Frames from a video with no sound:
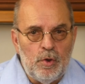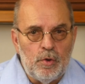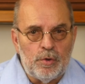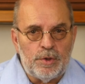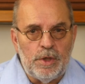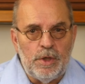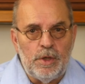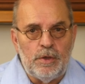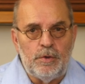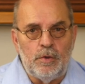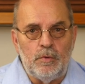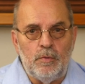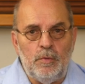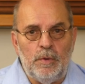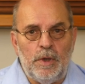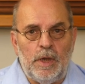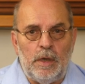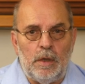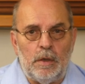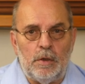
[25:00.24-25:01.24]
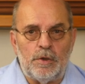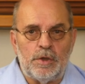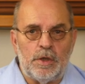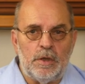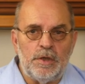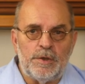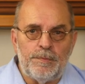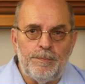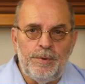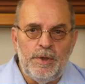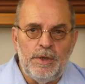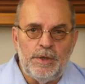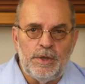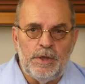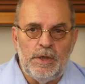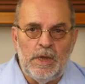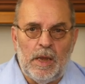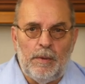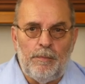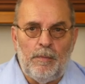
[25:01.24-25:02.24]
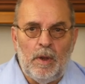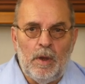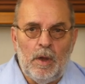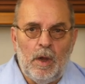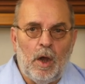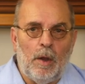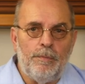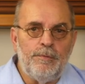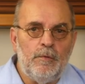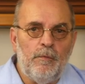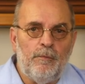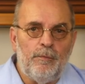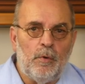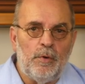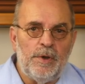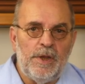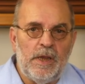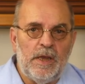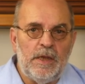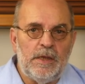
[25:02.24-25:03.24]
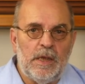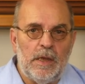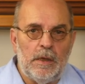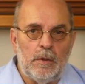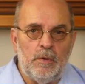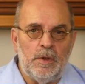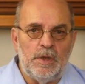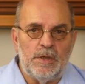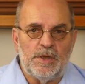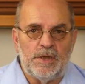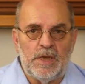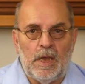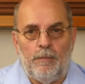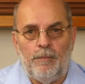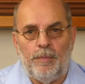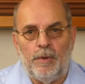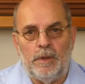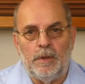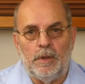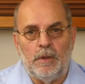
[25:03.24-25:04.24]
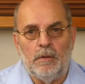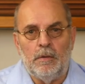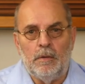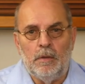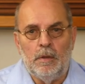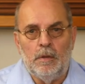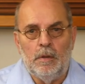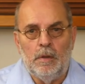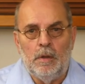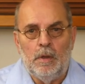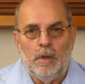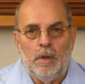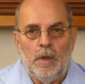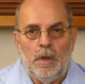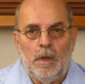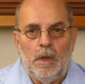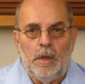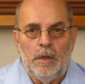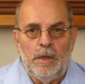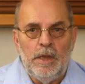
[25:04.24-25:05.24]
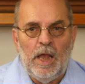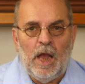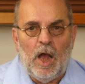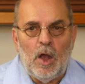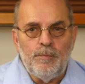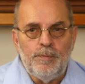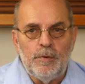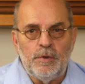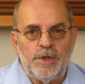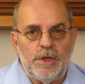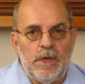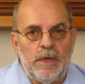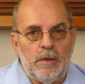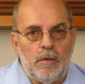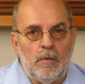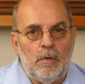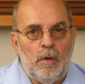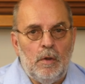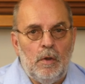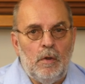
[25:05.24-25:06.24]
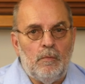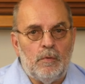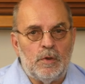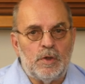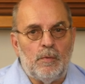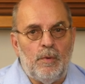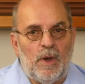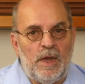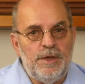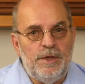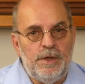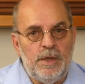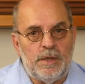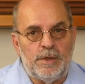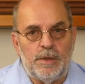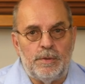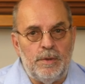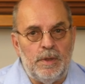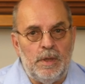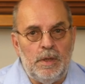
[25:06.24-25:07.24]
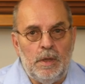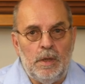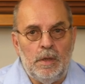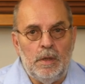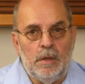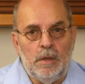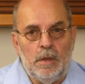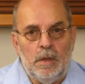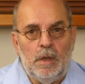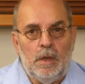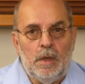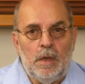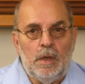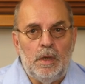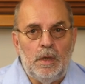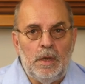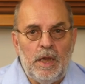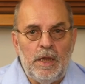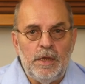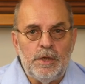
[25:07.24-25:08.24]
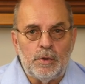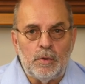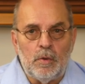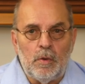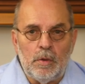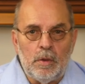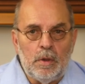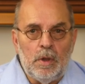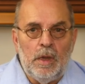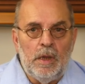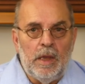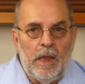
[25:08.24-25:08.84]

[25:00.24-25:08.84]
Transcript: music to in lossless PCM up to 48 kHz sampling. The output signal was quite jittery. Later on,